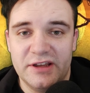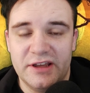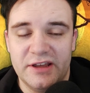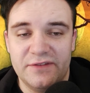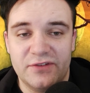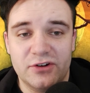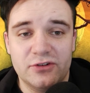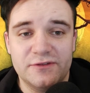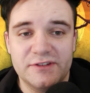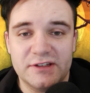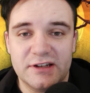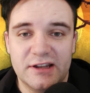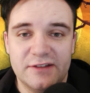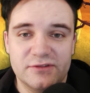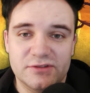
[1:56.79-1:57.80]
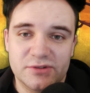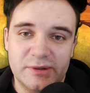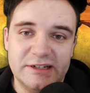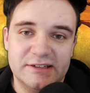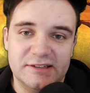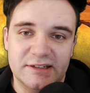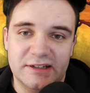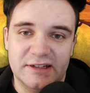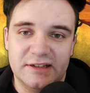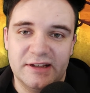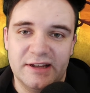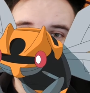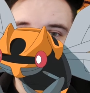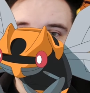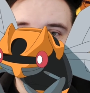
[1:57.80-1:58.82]
evolves at level 20
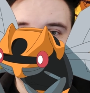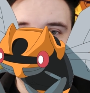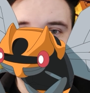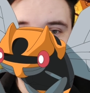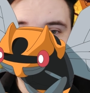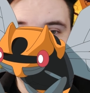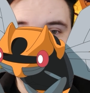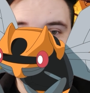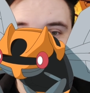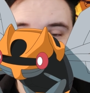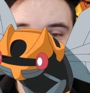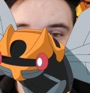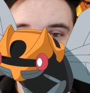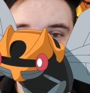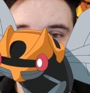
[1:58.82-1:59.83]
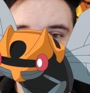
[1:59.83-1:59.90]
into Ninjask.